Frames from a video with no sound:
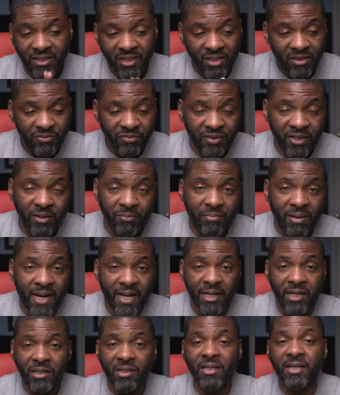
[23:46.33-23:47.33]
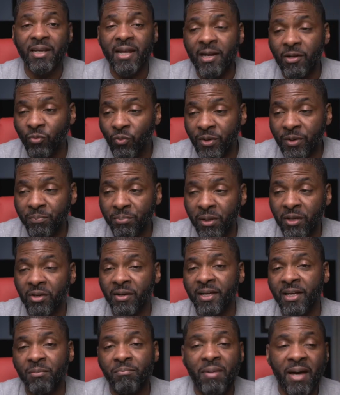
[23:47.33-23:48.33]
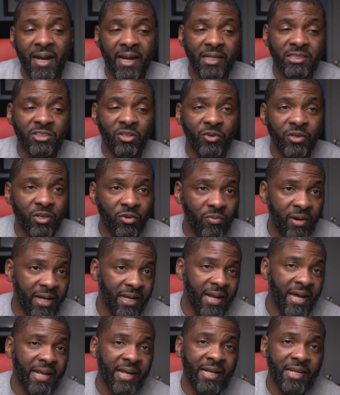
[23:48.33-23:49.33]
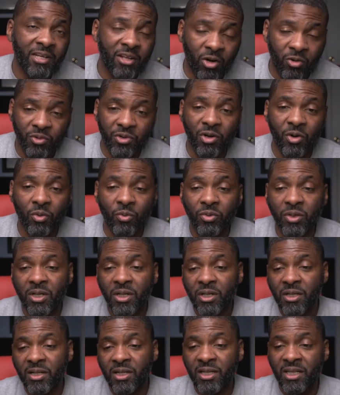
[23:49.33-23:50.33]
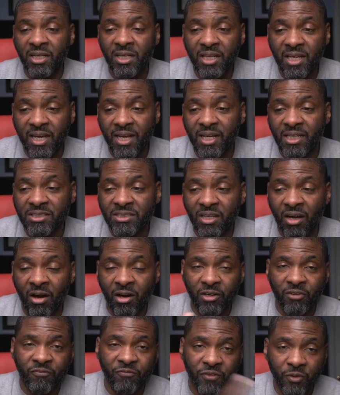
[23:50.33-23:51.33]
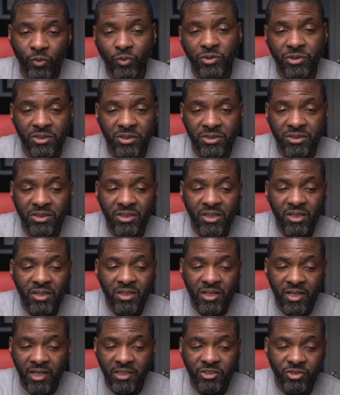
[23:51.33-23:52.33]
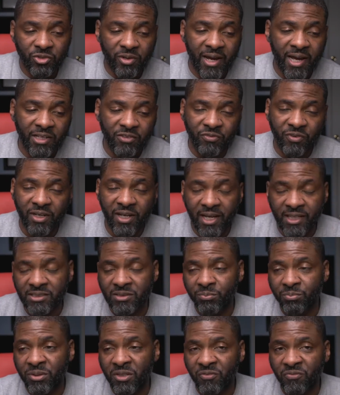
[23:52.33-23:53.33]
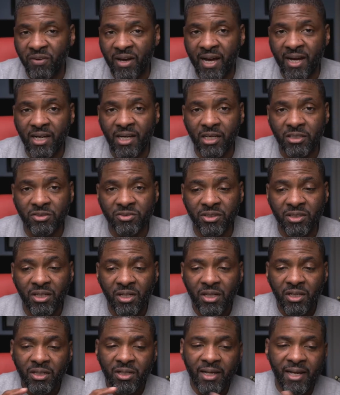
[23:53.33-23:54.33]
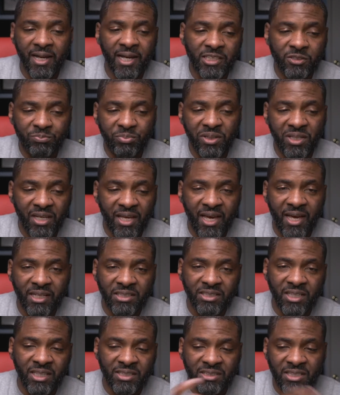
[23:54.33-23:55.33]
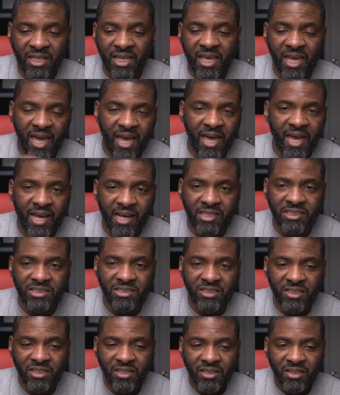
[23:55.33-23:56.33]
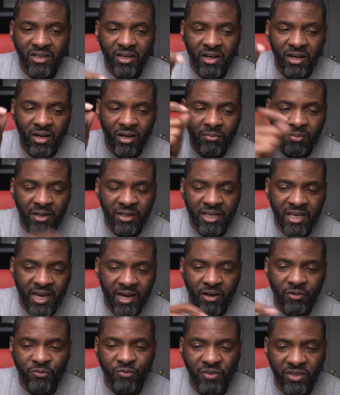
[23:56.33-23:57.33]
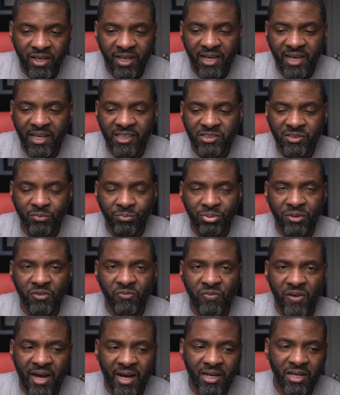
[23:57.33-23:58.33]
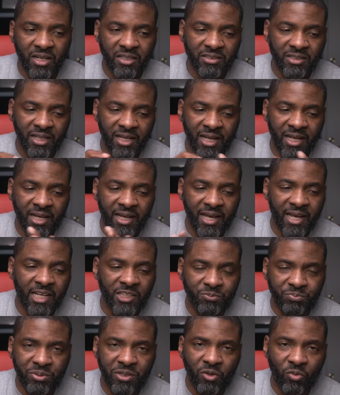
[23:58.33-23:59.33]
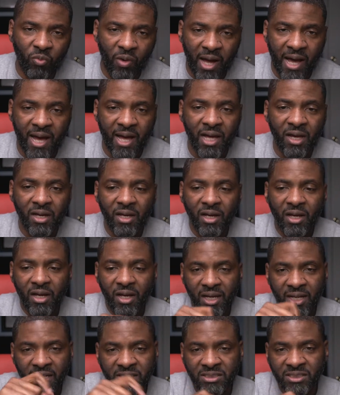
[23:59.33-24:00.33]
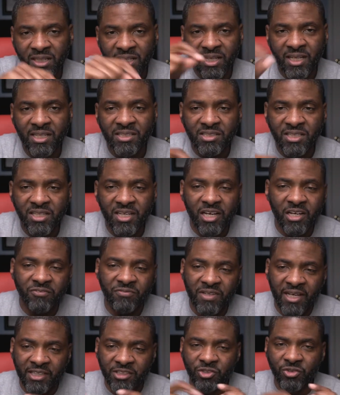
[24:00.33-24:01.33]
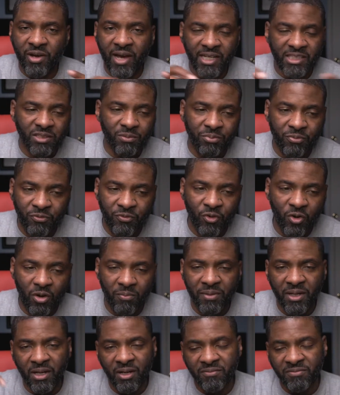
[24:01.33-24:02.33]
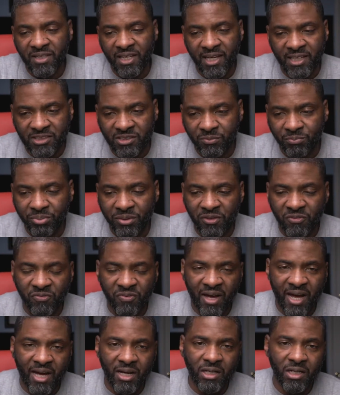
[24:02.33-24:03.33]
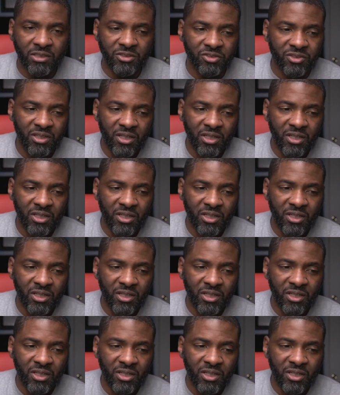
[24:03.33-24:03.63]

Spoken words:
For anybody looking at the replay or anybody that's on here right now that don't know, the ES are the futures contracts for the S&P 500. The SPX is the cash account for the S&P 500, and the SPY is the ETF that tracks the performance of the S&P 500.